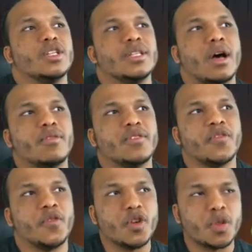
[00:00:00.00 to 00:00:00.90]
Now the
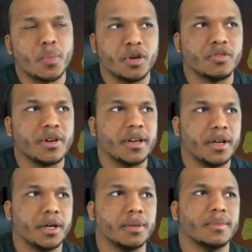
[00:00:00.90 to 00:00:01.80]
fourth perk right
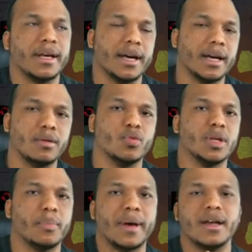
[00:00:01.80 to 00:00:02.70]
here, again, will
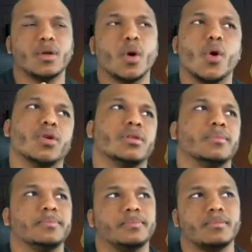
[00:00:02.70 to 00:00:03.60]
depend on
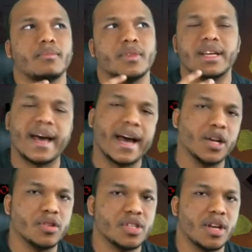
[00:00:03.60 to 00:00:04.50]
the
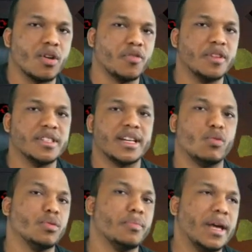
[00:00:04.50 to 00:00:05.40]
add-ons and offerings that I
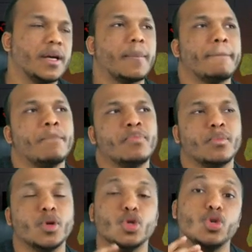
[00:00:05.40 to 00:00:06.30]
would make,
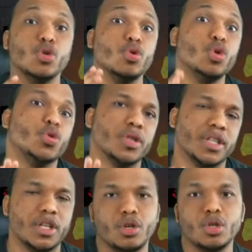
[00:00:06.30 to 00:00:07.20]
but
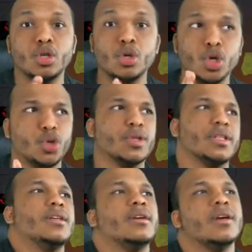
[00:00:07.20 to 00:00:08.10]
usually
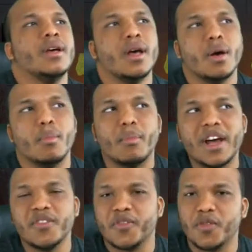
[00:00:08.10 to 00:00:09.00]

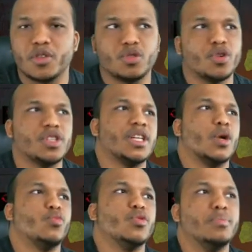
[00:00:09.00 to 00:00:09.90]
my fourth choice
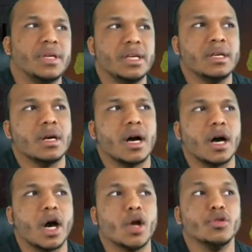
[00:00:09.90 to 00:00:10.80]
here would be
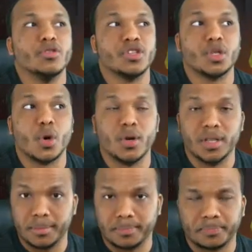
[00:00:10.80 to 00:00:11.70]
Nurse's Calling.